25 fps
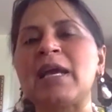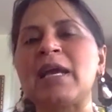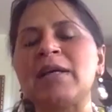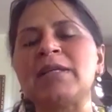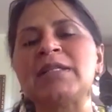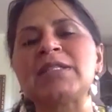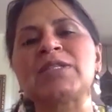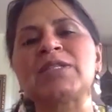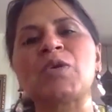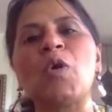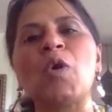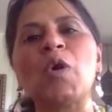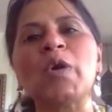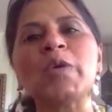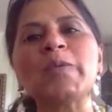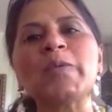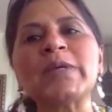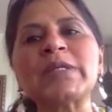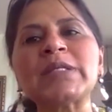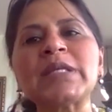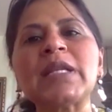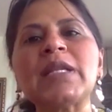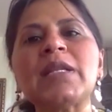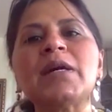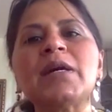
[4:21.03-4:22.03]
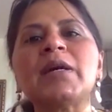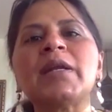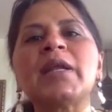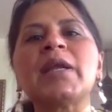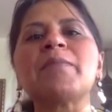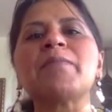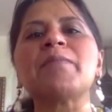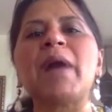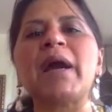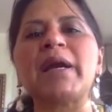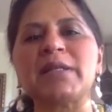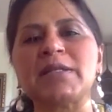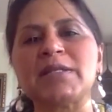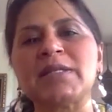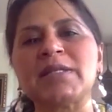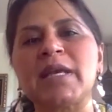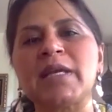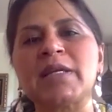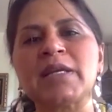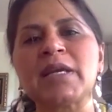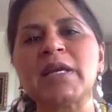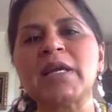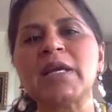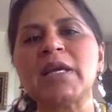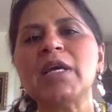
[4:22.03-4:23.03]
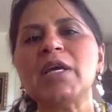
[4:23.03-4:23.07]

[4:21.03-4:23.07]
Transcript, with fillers: it's always a learning mindset